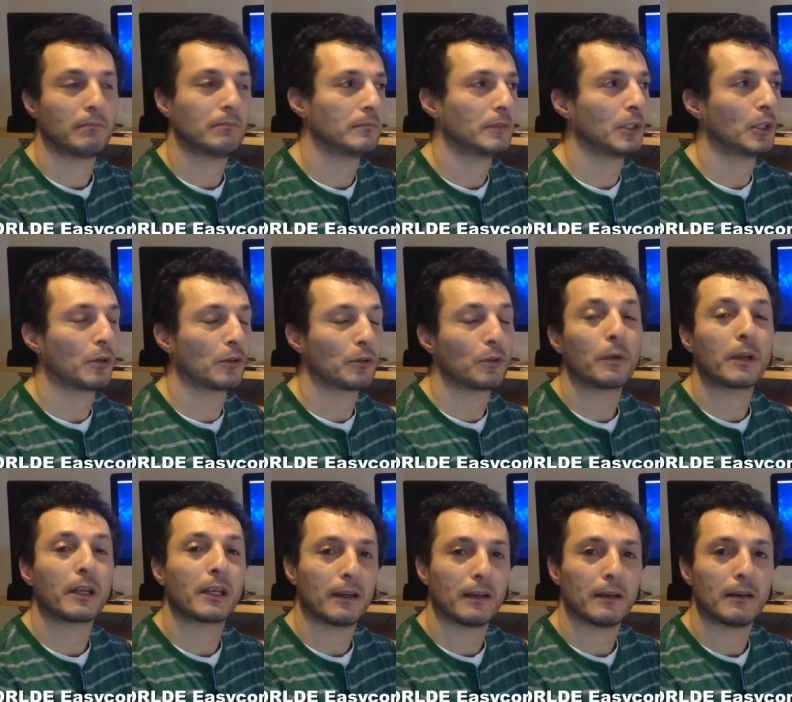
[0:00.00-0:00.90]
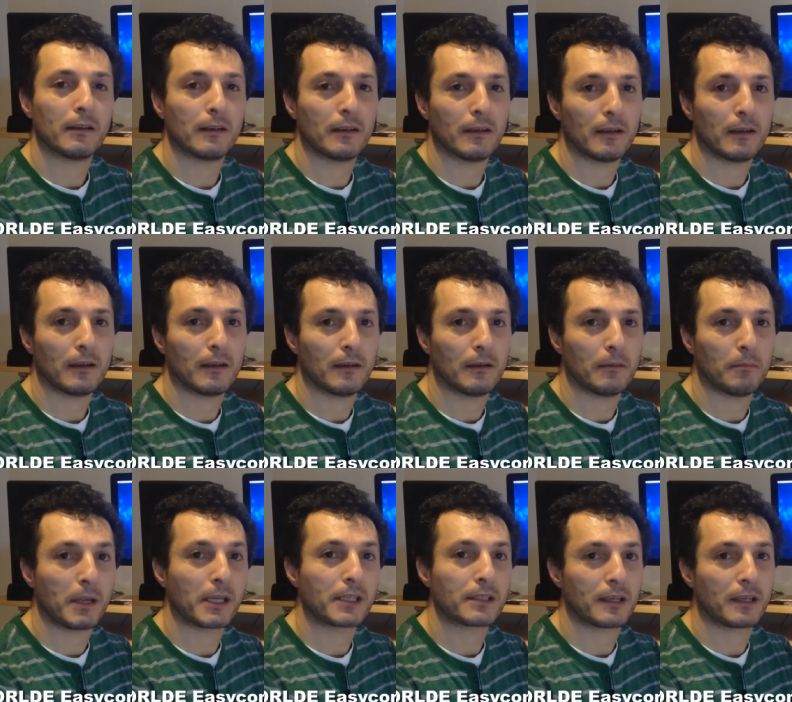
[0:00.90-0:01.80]
doing a
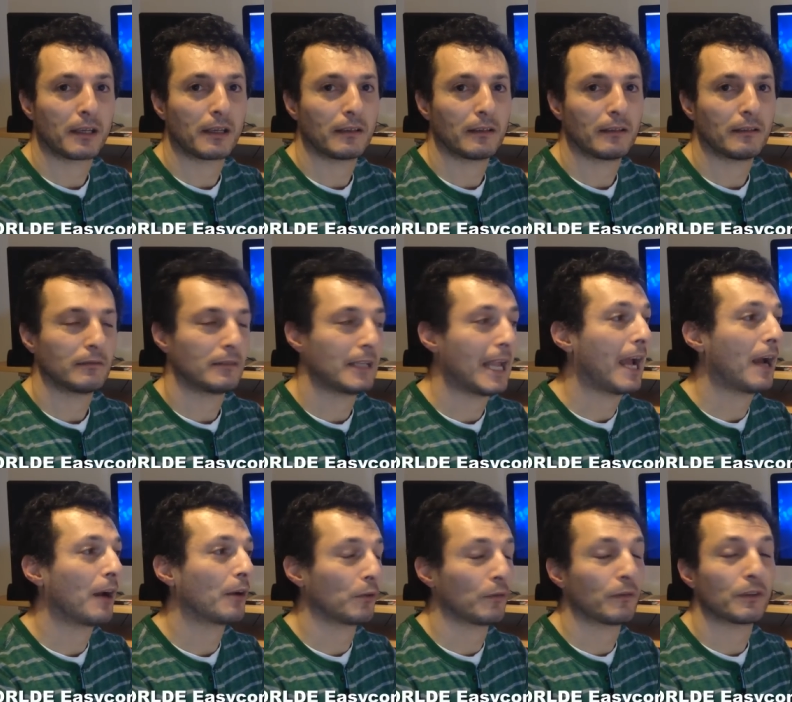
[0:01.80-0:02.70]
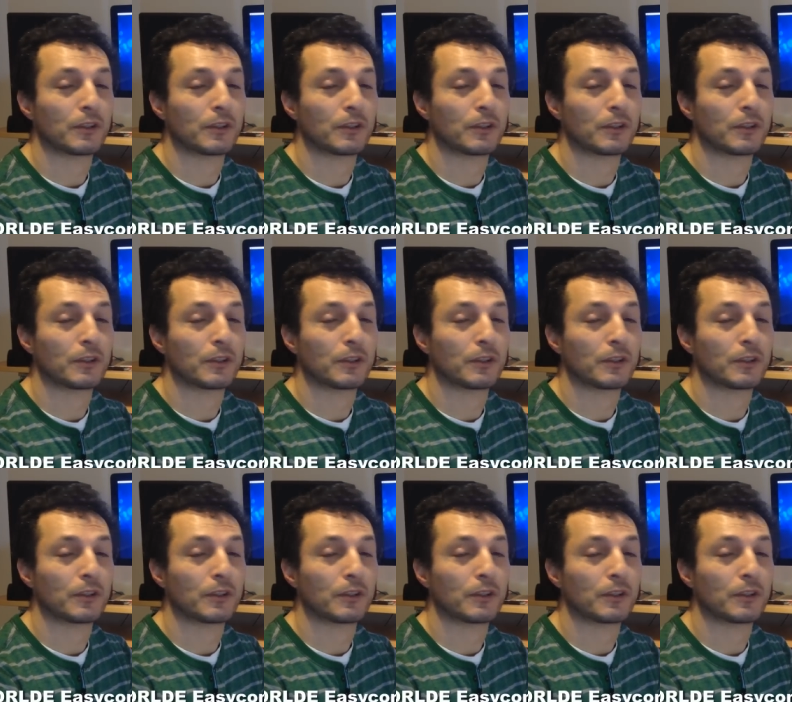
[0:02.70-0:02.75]
mixing down of